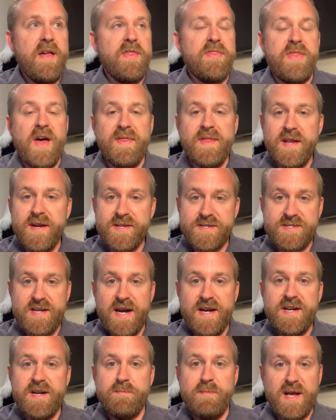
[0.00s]
Then they
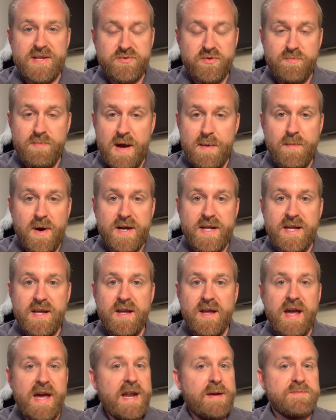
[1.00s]
decided to mess with my money,
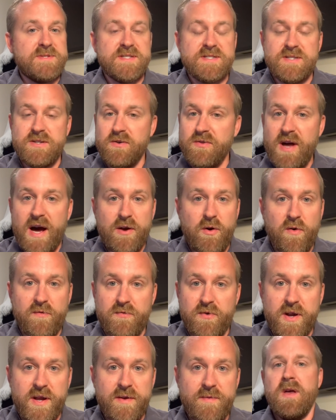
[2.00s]
and I'm still not
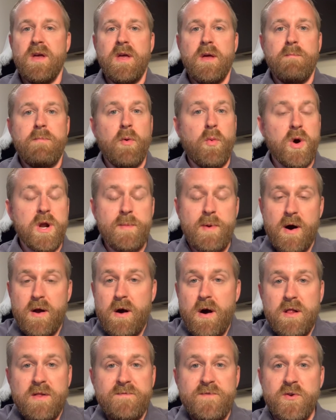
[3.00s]
over it. But what about
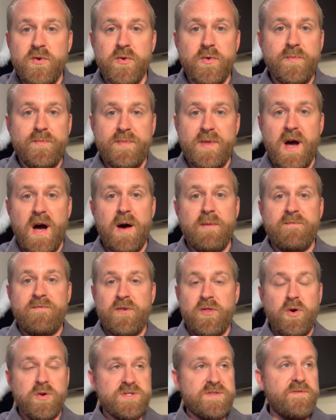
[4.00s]
all of you? For
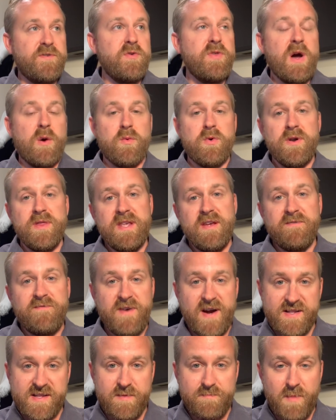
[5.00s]
those of you that were in the
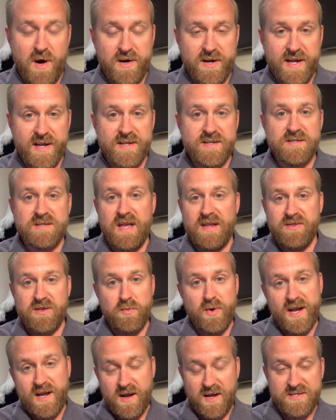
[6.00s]
affected markets that the
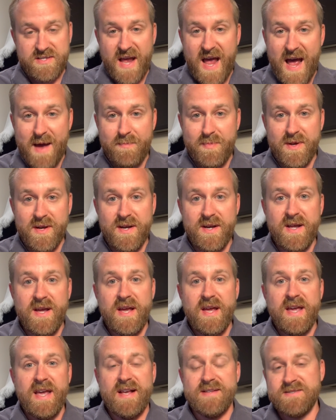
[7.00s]
rate cuts happened,
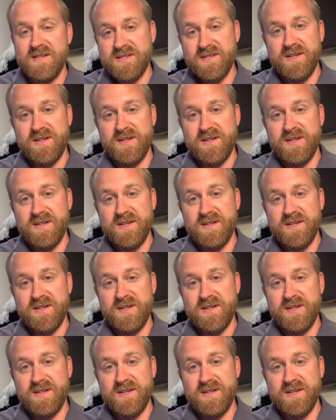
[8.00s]
is this